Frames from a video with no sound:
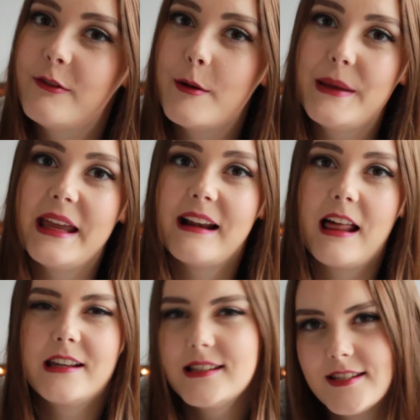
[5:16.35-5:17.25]
for it being
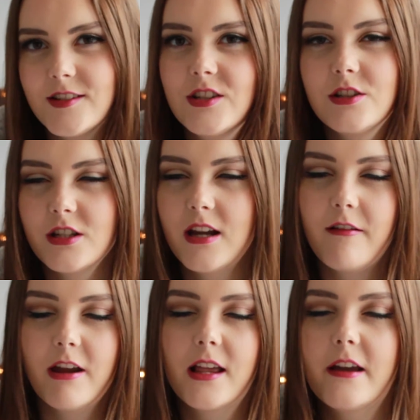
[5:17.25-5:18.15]
like such a
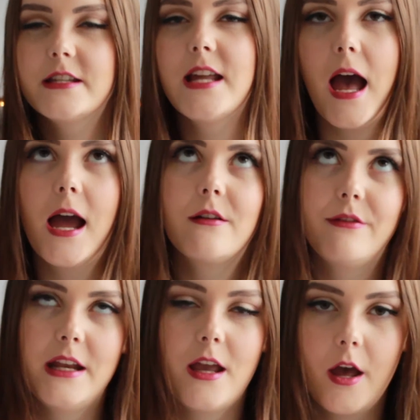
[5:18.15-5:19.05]
generic like tag
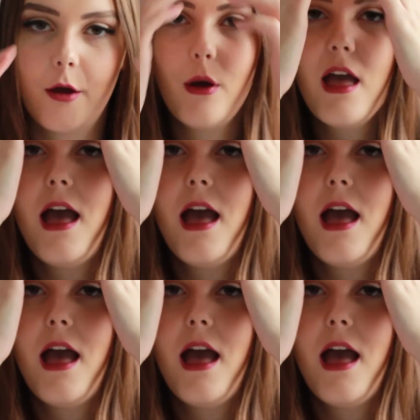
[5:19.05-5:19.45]
video,